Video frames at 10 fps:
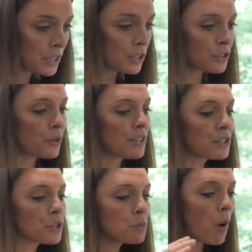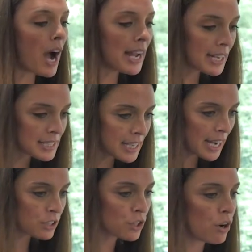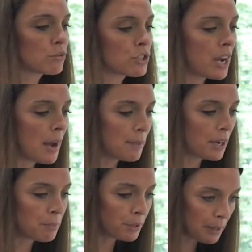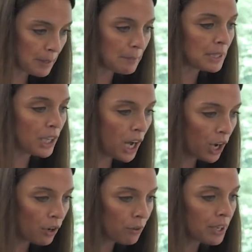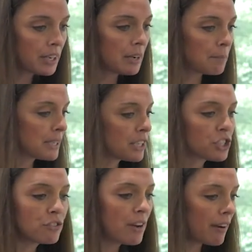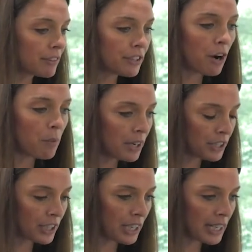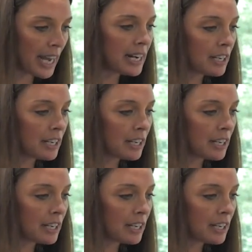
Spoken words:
So this is why I say don't shop on premium alone, because you never know what you're going to get.